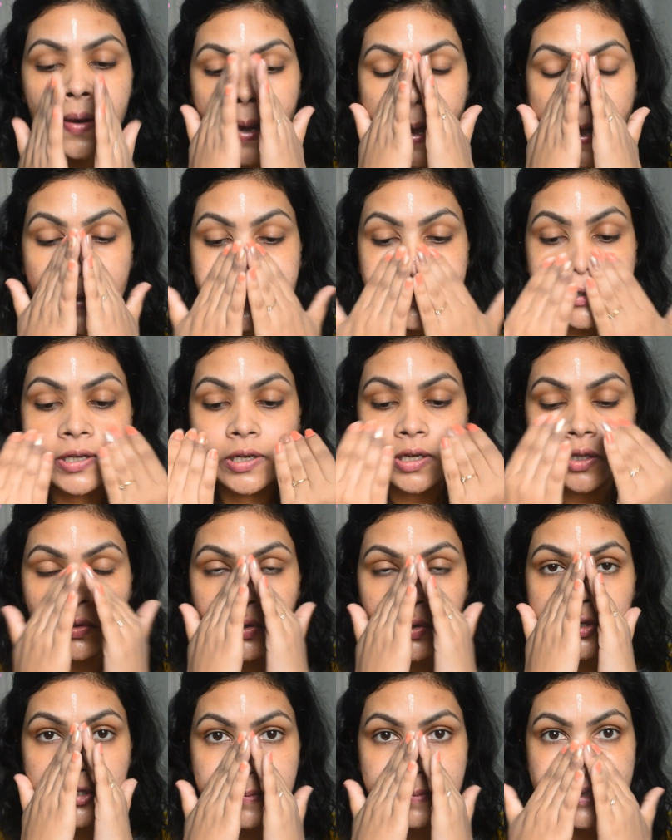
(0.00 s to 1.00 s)
I'm gently
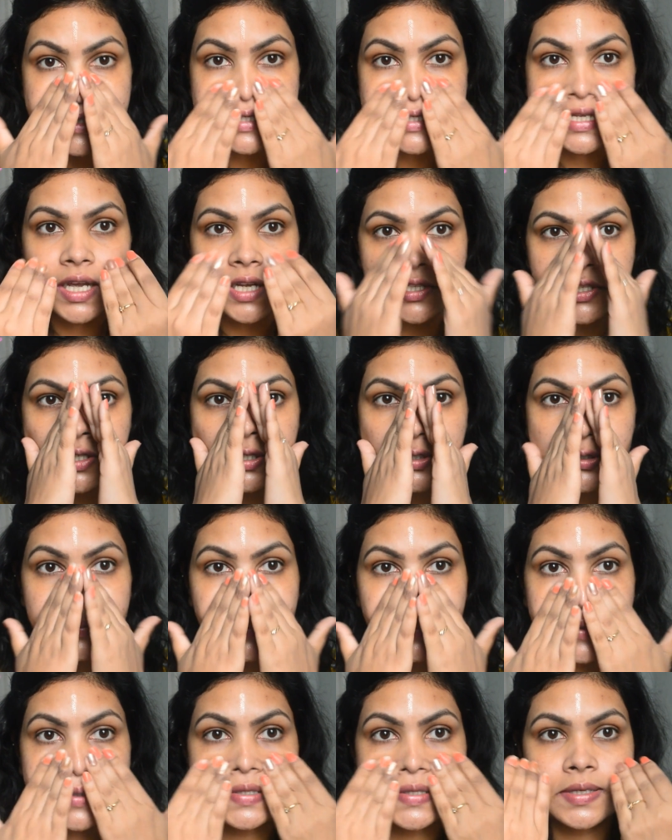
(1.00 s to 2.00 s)
going to massage it into
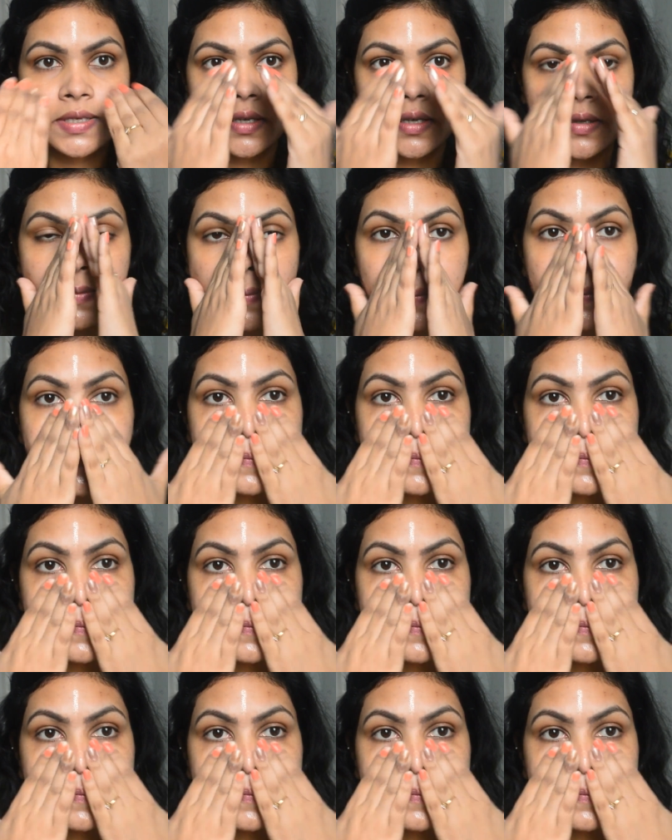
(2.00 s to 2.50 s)
my skin.